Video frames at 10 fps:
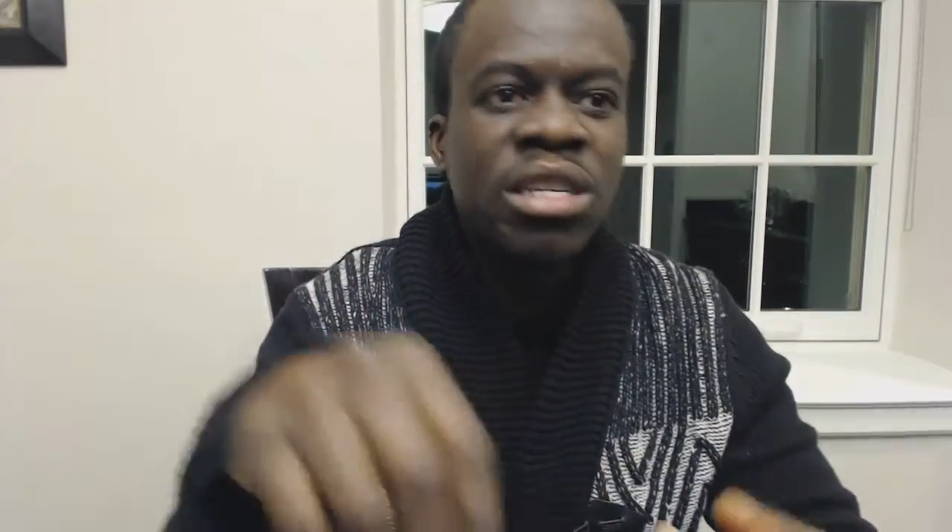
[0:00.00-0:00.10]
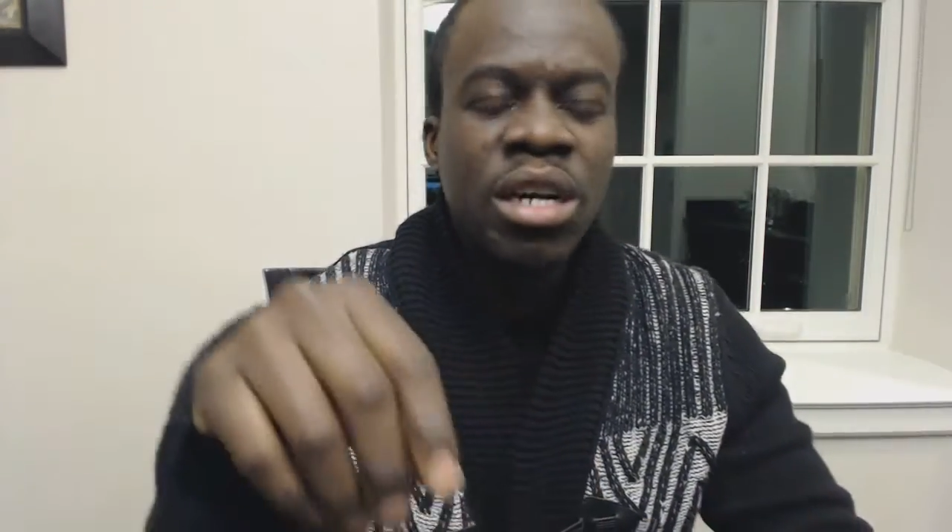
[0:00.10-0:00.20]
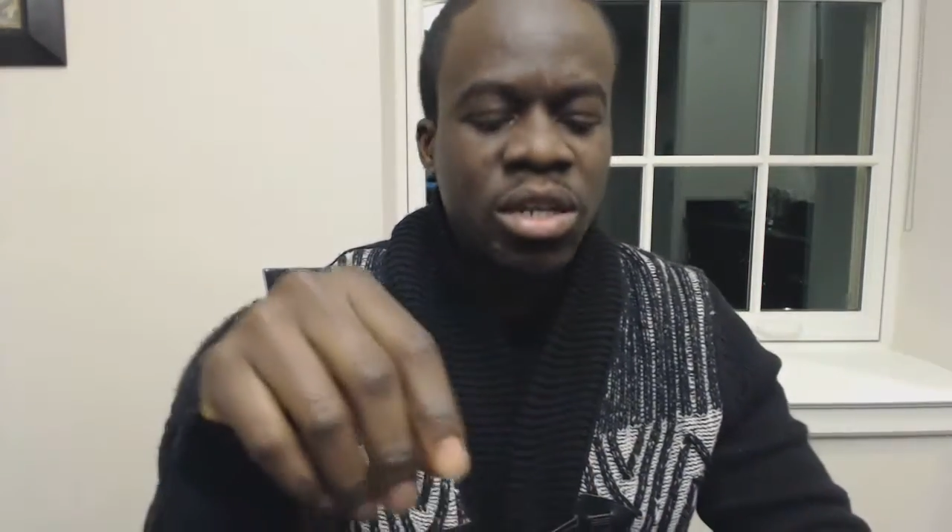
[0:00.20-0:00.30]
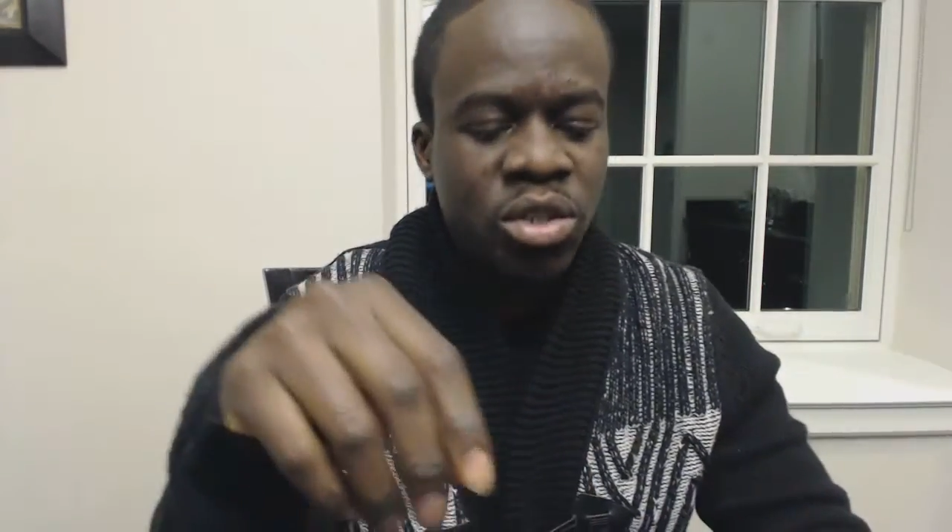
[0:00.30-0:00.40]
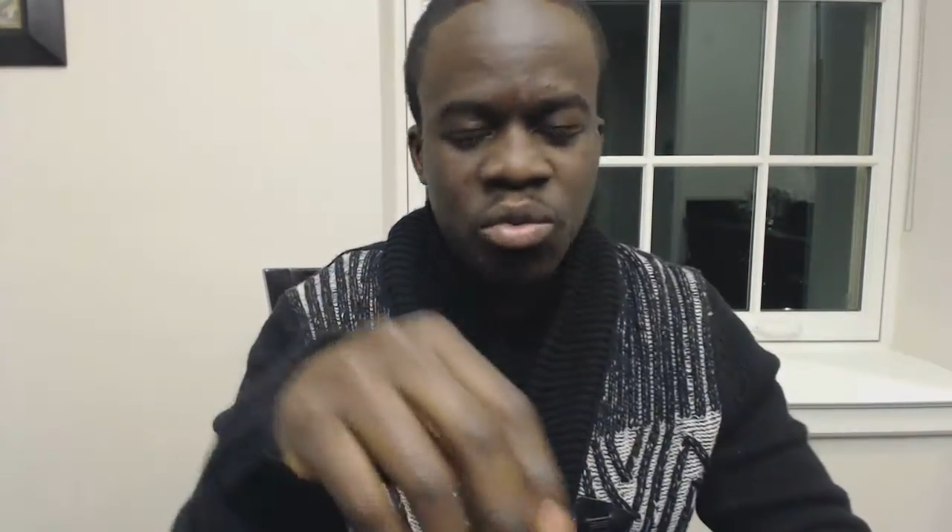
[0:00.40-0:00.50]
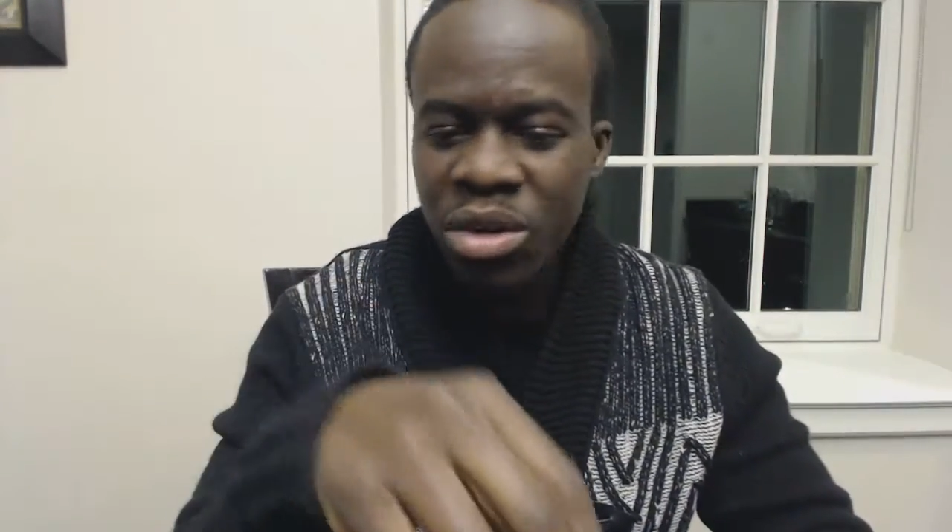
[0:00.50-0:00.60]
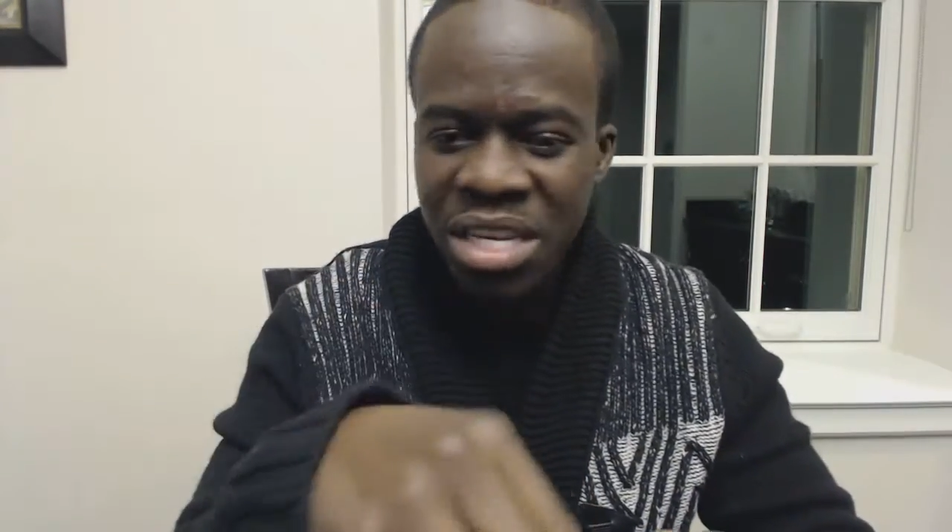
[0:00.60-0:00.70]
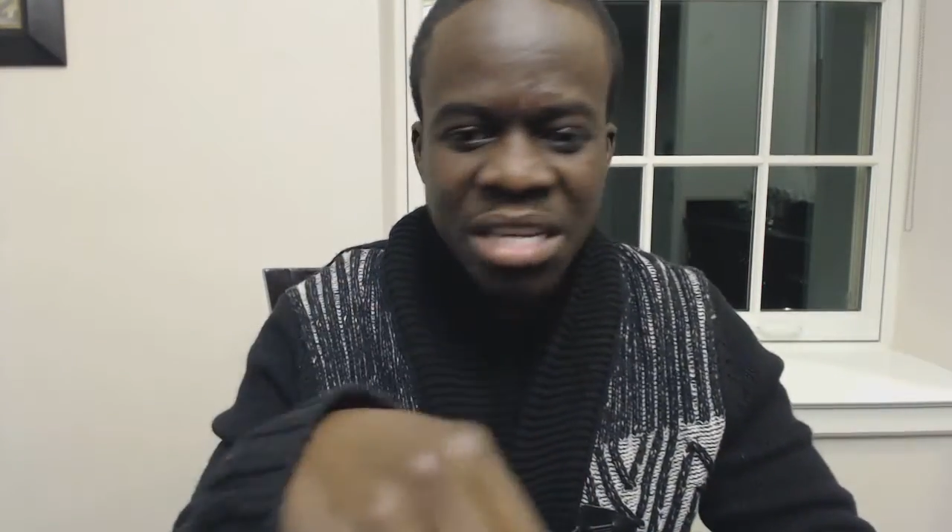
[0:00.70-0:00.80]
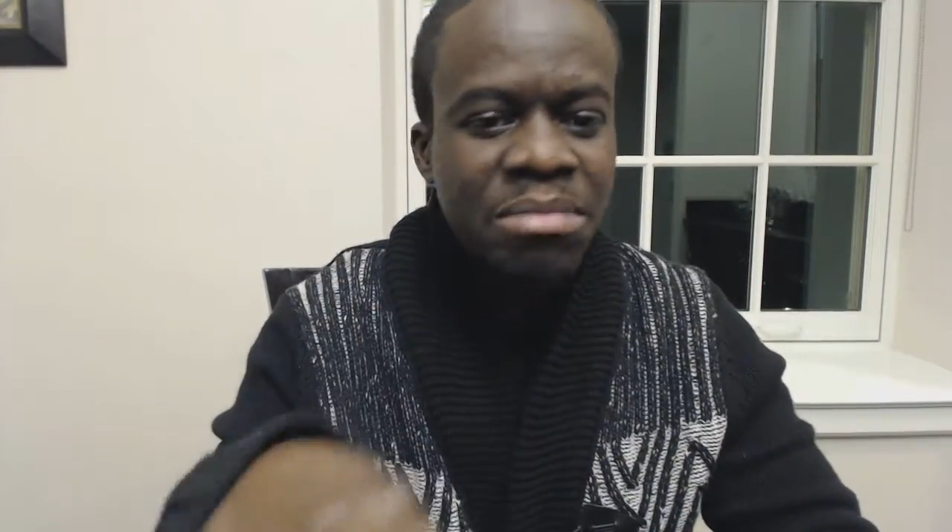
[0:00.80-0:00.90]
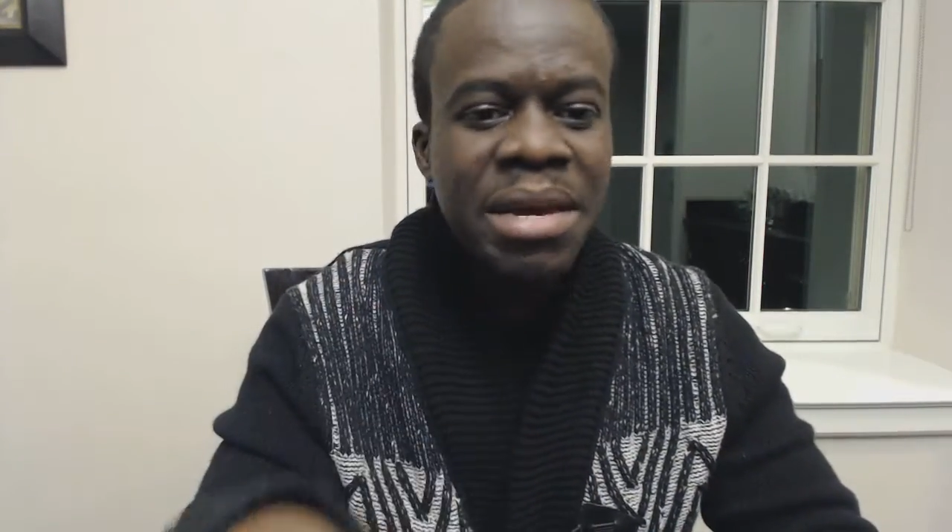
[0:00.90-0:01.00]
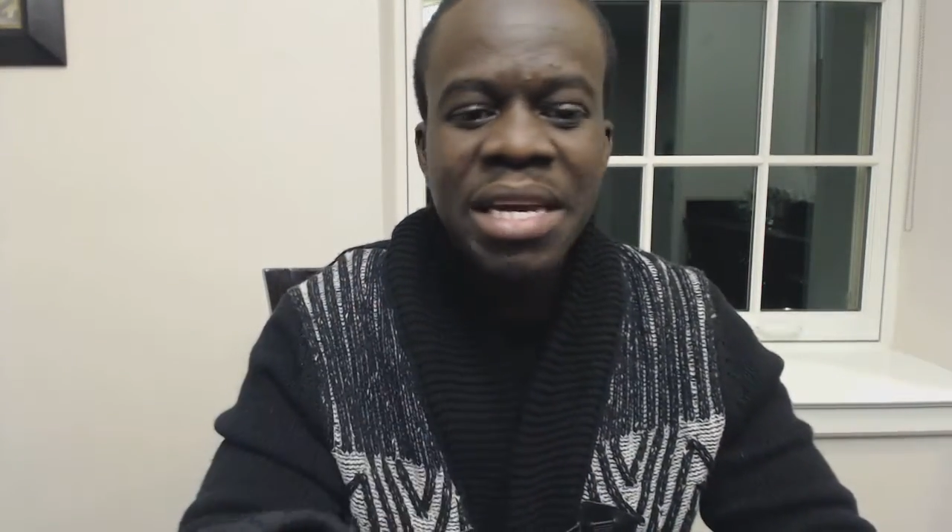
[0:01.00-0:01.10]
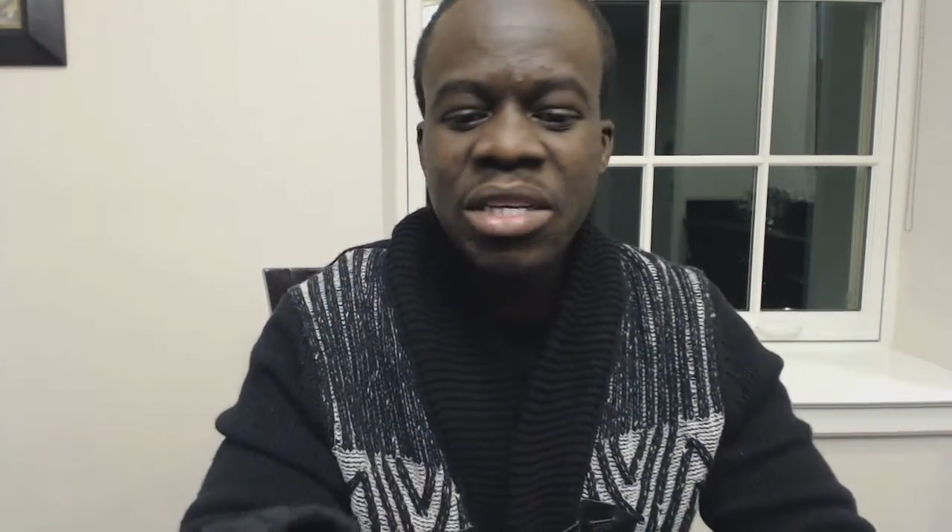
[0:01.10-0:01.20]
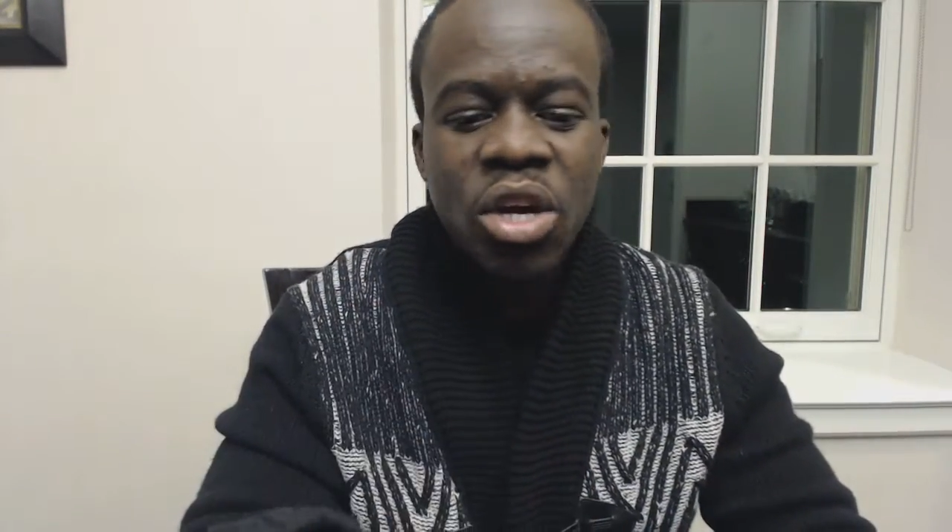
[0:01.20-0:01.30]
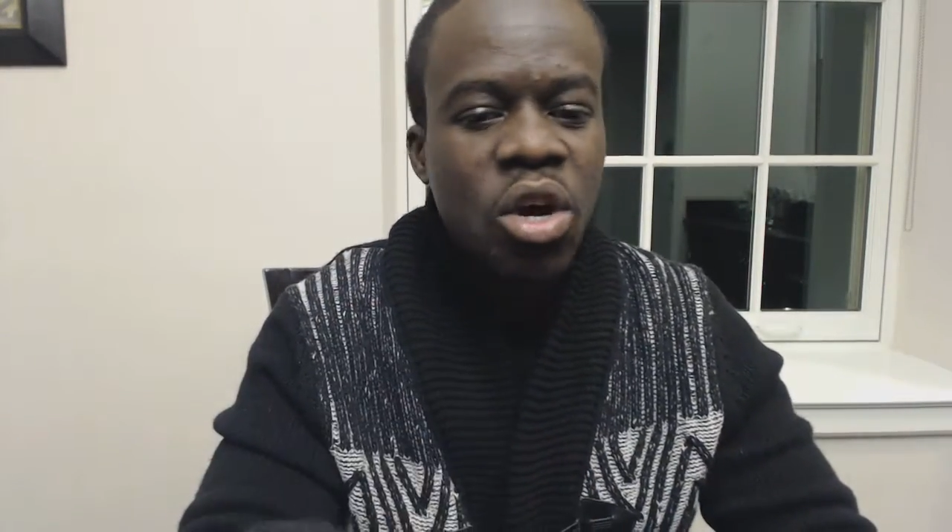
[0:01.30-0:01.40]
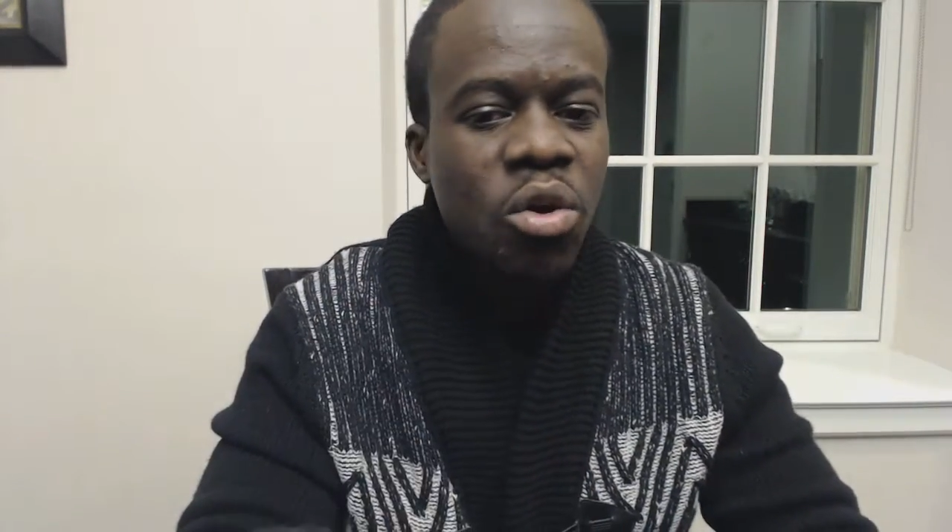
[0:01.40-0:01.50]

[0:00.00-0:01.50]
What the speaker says: does, what he makes,